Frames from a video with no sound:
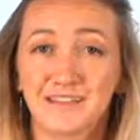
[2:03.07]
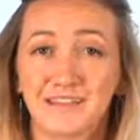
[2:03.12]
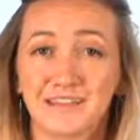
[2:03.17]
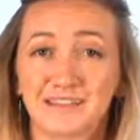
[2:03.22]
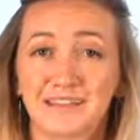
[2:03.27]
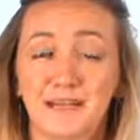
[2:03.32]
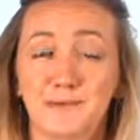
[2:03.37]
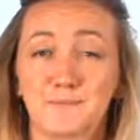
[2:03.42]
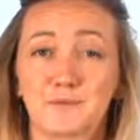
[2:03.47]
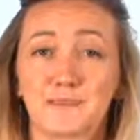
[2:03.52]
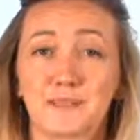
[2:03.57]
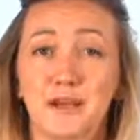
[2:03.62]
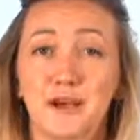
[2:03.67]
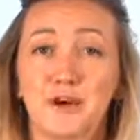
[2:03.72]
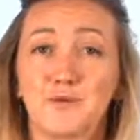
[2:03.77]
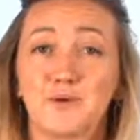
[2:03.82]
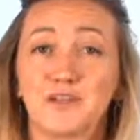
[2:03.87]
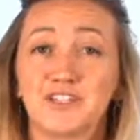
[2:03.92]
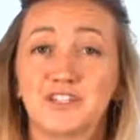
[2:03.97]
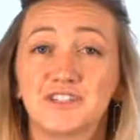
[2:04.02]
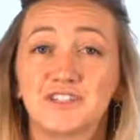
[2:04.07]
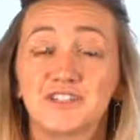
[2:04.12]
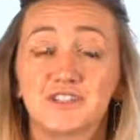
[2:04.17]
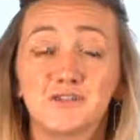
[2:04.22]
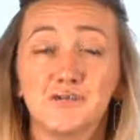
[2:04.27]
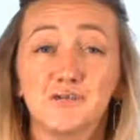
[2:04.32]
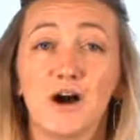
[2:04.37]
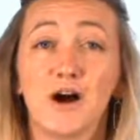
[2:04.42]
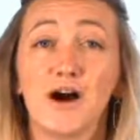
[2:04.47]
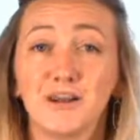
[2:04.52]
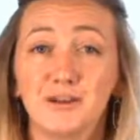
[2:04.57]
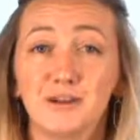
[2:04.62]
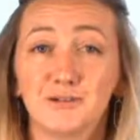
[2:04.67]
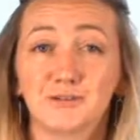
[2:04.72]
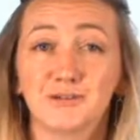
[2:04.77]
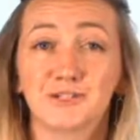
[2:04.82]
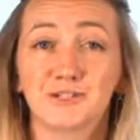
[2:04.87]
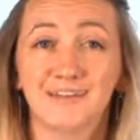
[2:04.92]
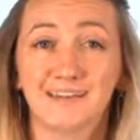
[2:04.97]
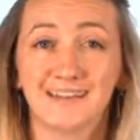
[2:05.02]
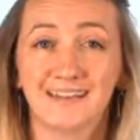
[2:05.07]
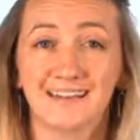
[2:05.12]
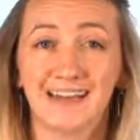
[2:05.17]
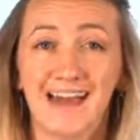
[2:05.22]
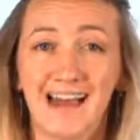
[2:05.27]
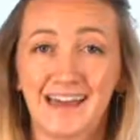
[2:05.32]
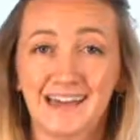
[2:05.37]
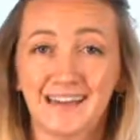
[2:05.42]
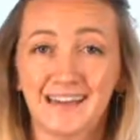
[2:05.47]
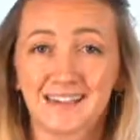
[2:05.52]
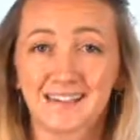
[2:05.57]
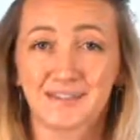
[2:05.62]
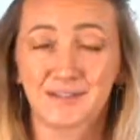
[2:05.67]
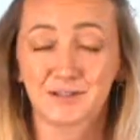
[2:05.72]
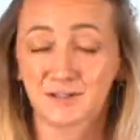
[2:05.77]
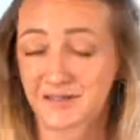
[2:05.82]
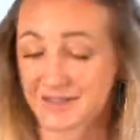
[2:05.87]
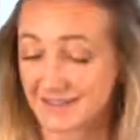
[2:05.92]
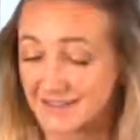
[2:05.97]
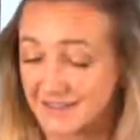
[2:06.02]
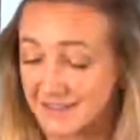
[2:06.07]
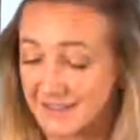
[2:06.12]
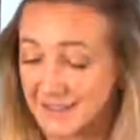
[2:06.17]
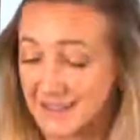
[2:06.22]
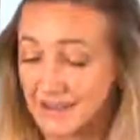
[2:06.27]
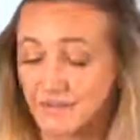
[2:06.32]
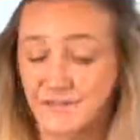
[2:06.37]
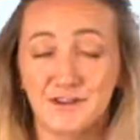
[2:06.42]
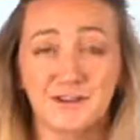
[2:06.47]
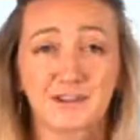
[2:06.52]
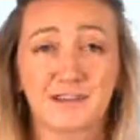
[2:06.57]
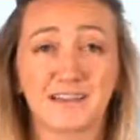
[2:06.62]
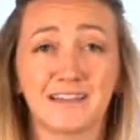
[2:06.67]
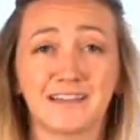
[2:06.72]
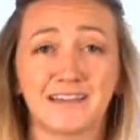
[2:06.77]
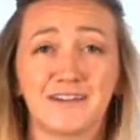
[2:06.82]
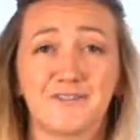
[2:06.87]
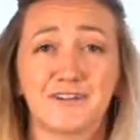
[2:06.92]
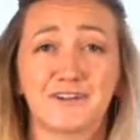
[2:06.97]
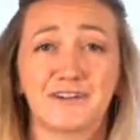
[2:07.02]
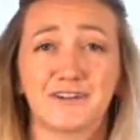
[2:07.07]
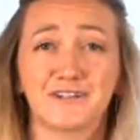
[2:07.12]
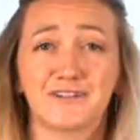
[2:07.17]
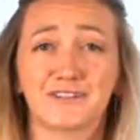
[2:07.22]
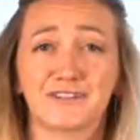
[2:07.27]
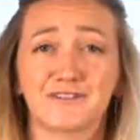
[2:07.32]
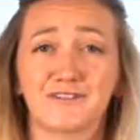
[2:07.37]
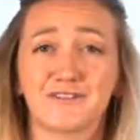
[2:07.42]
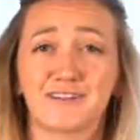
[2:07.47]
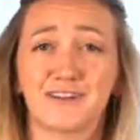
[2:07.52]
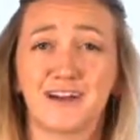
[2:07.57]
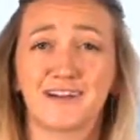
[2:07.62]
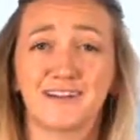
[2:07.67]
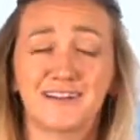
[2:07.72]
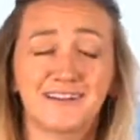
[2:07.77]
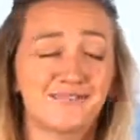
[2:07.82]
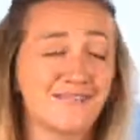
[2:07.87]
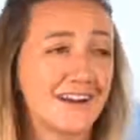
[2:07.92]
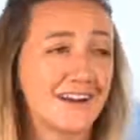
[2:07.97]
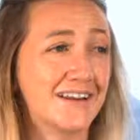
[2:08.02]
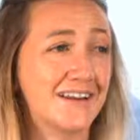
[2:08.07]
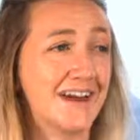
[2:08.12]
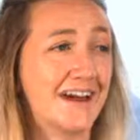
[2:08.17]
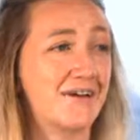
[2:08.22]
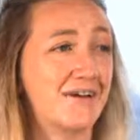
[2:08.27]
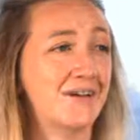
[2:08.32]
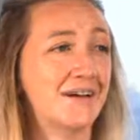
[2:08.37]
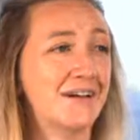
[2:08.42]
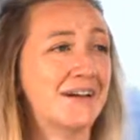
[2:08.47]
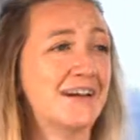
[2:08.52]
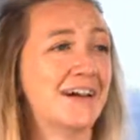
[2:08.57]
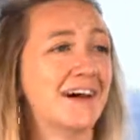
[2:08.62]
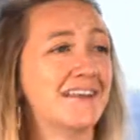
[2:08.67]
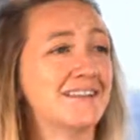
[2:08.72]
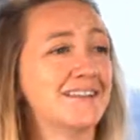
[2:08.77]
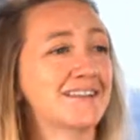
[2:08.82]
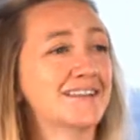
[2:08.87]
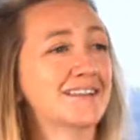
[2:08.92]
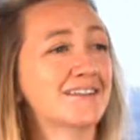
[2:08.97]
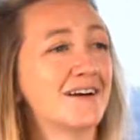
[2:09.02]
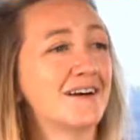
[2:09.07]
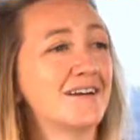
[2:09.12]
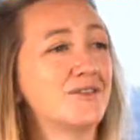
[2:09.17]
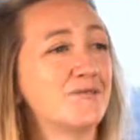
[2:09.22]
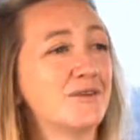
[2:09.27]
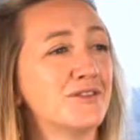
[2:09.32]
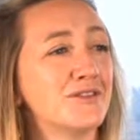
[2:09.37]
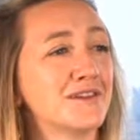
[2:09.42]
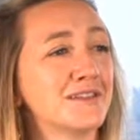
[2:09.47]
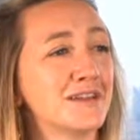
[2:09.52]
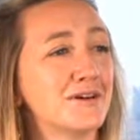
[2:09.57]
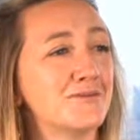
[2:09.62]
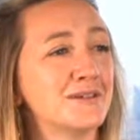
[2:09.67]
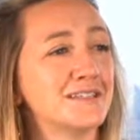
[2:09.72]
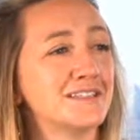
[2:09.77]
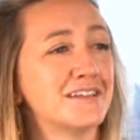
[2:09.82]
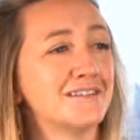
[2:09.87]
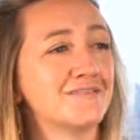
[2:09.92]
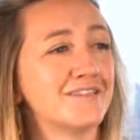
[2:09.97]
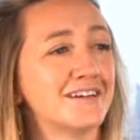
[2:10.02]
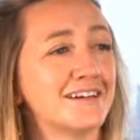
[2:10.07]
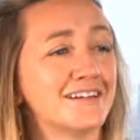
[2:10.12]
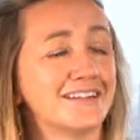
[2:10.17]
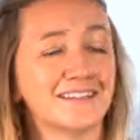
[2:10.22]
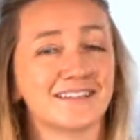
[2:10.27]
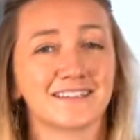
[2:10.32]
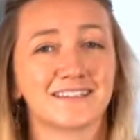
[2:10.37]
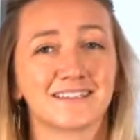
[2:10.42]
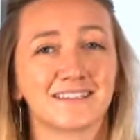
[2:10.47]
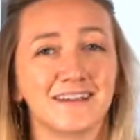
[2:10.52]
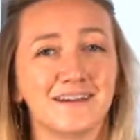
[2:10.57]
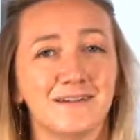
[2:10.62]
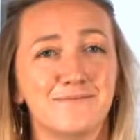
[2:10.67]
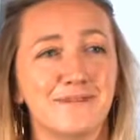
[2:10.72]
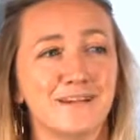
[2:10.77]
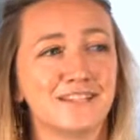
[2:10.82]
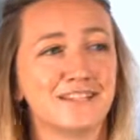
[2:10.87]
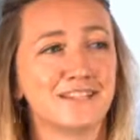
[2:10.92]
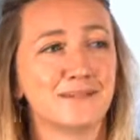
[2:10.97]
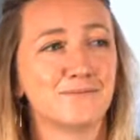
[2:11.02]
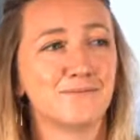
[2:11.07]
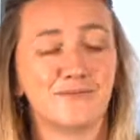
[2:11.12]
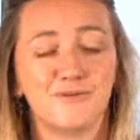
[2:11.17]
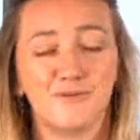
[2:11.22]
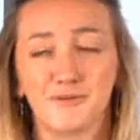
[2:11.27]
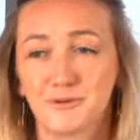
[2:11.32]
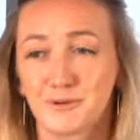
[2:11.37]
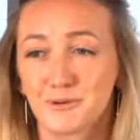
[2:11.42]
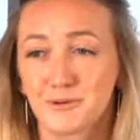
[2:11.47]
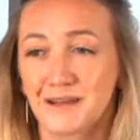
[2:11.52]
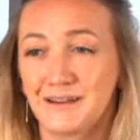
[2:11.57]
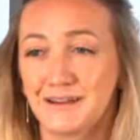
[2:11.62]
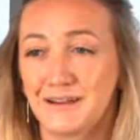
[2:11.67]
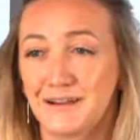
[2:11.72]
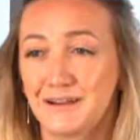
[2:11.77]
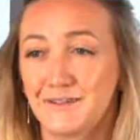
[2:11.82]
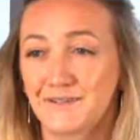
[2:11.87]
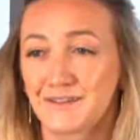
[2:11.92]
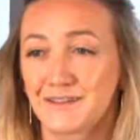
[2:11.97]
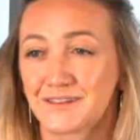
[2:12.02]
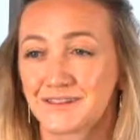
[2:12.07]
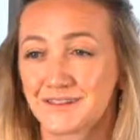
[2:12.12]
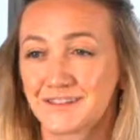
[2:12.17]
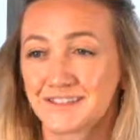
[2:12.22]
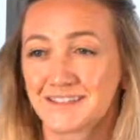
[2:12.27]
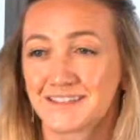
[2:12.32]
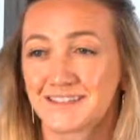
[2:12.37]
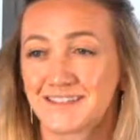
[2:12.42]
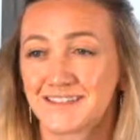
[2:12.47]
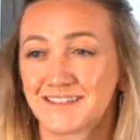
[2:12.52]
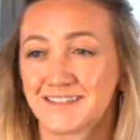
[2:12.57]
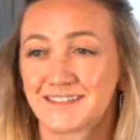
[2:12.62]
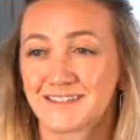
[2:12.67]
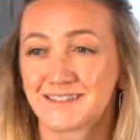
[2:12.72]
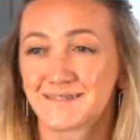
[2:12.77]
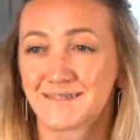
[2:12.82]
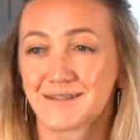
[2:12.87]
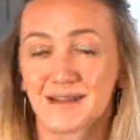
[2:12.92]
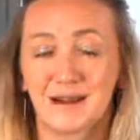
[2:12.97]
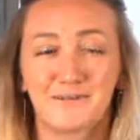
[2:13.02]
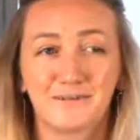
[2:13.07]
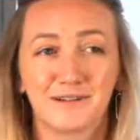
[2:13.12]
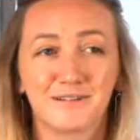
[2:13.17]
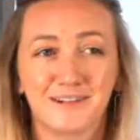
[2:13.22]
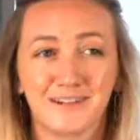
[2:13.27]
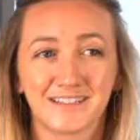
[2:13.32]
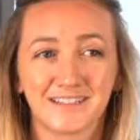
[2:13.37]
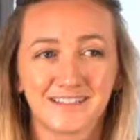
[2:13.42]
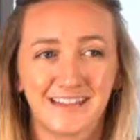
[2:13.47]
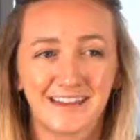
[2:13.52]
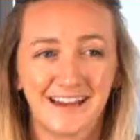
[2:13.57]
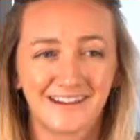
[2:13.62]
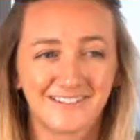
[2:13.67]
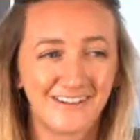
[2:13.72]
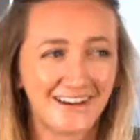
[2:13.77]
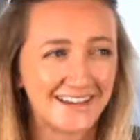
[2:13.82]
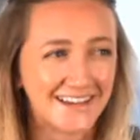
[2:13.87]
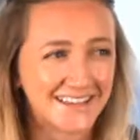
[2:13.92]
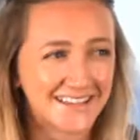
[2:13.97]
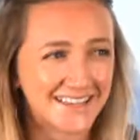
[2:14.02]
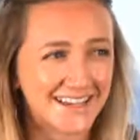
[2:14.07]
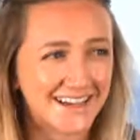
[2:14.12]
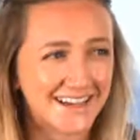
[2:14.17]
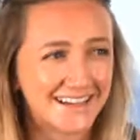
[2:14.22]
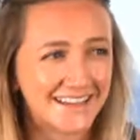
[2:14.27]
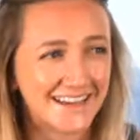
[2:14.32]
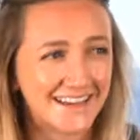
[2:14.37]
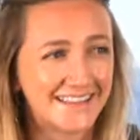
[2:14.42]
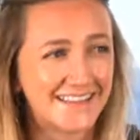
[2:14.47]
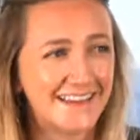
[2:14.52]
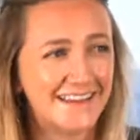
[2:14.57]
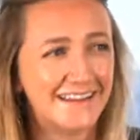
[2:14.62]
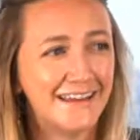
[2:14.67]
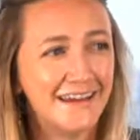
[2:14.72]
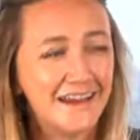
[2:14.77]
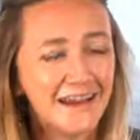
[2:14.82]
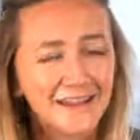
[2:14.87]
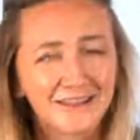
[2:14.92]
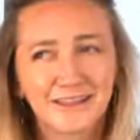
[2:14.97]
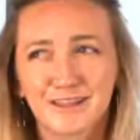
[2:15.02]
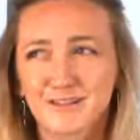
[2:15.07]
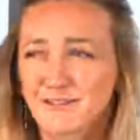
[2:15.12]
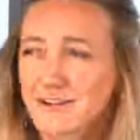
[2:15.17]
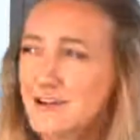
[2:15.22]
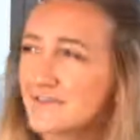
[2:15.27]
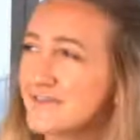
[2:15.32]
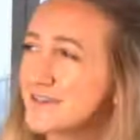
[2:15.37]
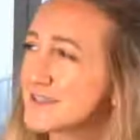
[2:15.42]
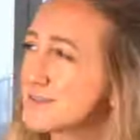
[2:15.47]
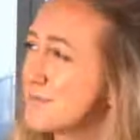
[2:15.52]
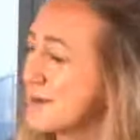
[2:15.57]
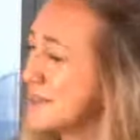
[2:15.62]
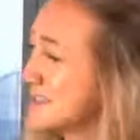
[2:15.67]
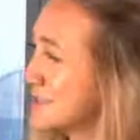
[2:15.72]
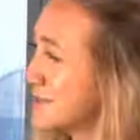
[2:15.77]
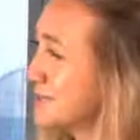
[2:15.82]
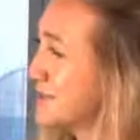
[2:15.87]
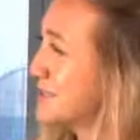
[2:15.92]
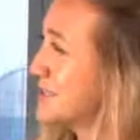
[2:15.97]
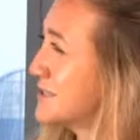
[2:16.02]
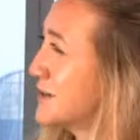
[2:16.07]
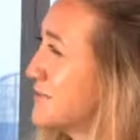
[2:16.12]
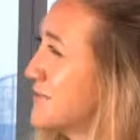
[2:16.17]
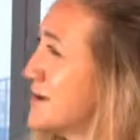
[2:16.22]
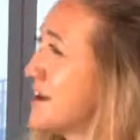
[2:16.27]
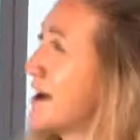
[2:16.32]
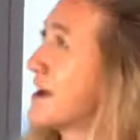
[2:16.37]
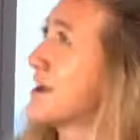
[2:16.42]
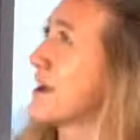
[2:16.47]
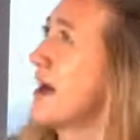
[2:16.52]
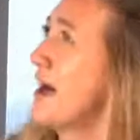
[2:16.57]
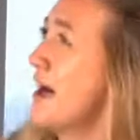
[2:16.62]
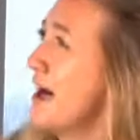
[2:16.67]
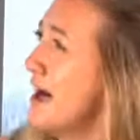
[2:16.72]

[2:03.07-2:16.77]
the eclipse, which is do not look directly at it. So that's key if you're interested right now. And this is kind of one thing that we did, right? Because I mentioned before we went live that there's something happening right outside, and then the three of us went to the window and we're like,